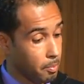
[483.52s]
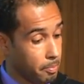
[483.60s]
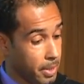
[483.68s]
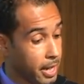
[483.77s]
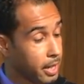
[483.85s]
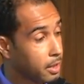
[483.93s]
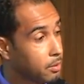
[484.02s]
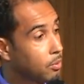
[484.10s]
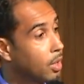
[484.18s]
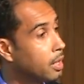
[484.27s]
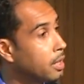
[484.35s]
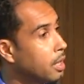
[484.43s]
paying
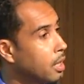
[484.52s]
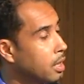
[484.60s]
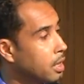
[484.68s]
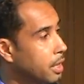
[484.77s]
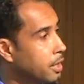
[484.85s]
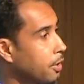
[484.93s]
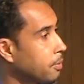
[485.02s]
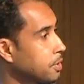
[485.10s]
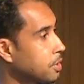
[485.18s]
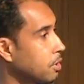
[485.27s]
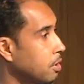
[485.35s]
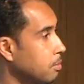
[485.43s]
what, in other
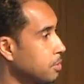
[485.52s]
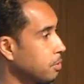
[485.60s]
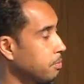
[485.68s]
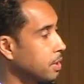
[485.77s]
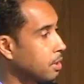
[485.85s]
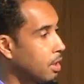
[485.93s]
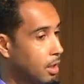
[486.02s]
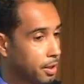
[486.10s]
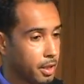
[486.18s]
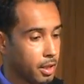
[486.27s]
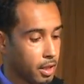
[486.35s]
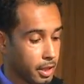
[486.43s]
terms, would be called
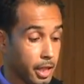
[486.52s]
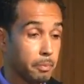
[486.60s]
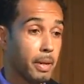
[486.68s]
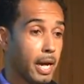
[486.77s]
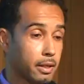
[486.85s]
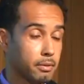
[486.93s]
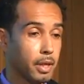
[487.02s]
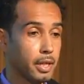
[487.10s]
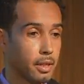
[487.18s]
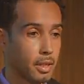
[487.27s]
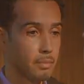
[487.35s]
a kickback, right?